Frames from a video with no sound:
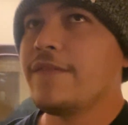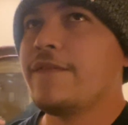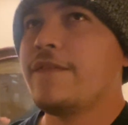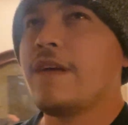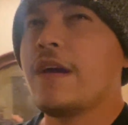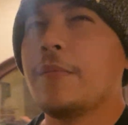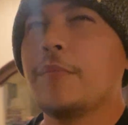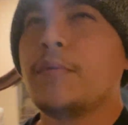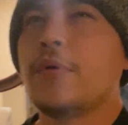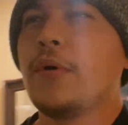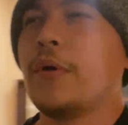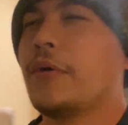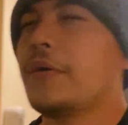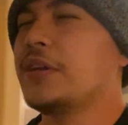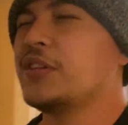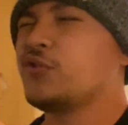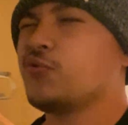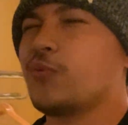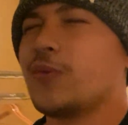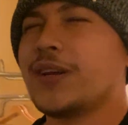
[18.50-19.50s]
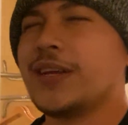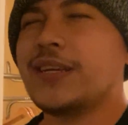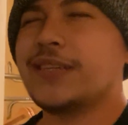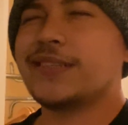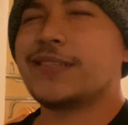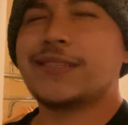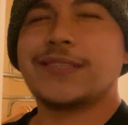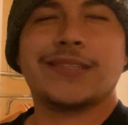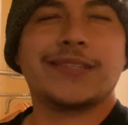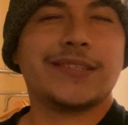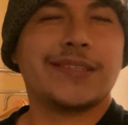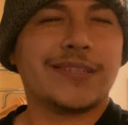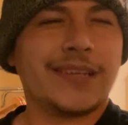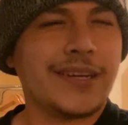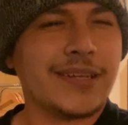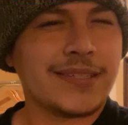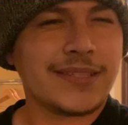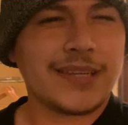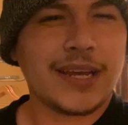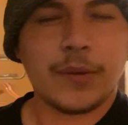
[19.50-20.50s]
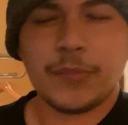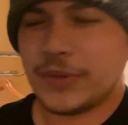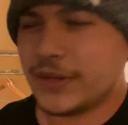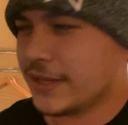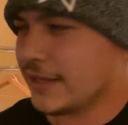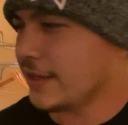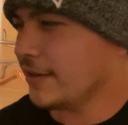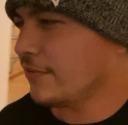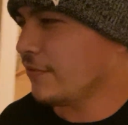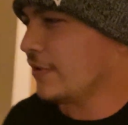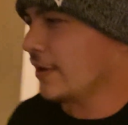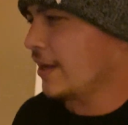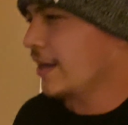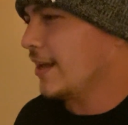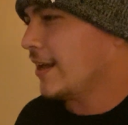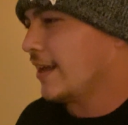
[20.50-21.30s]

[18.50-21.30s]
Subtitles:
February 26th, I believe.